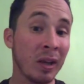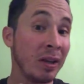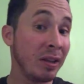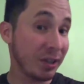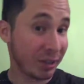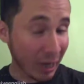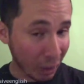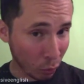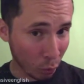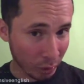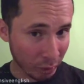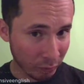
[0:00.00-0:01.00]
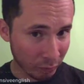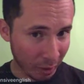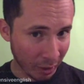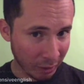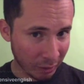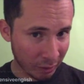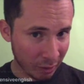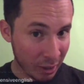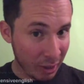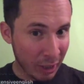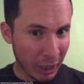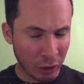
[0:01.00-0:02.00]
The second one, right,
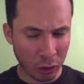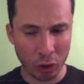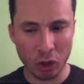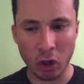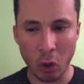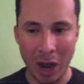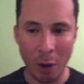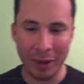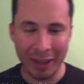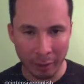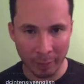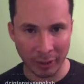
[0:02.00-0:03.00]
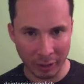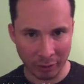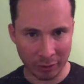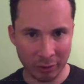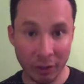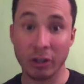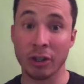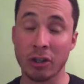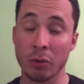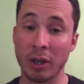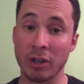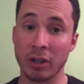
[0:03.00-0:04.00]
is to show how imminent the
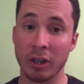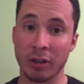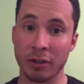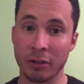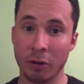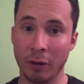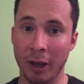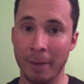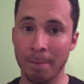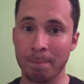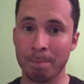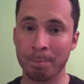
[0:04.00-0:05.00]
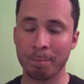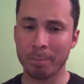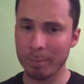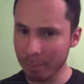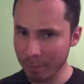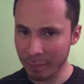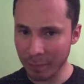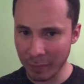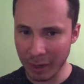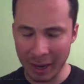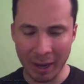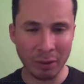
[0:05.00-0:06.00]
situation is, okay?
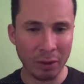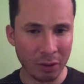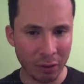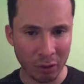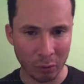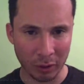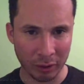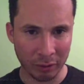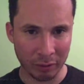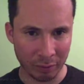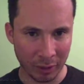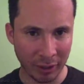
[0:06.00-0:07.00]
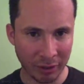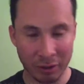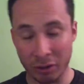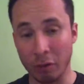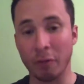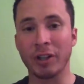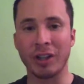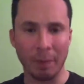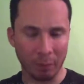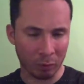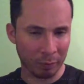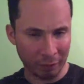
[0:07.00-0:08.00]
And the third one, right? So for
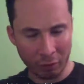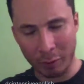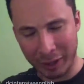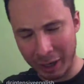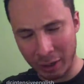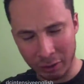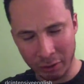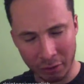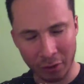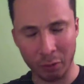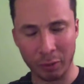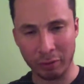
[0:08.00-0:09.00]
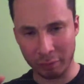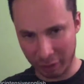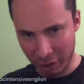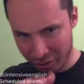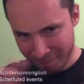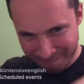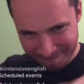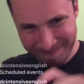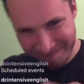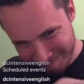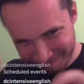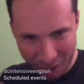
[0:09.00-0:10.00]
example, before we get into the third one, let's
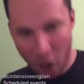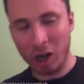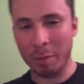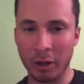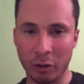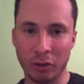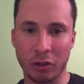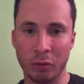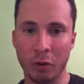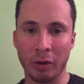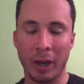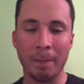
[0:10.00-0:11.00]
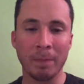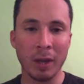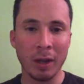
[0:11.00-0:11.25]
talk about the two, okay?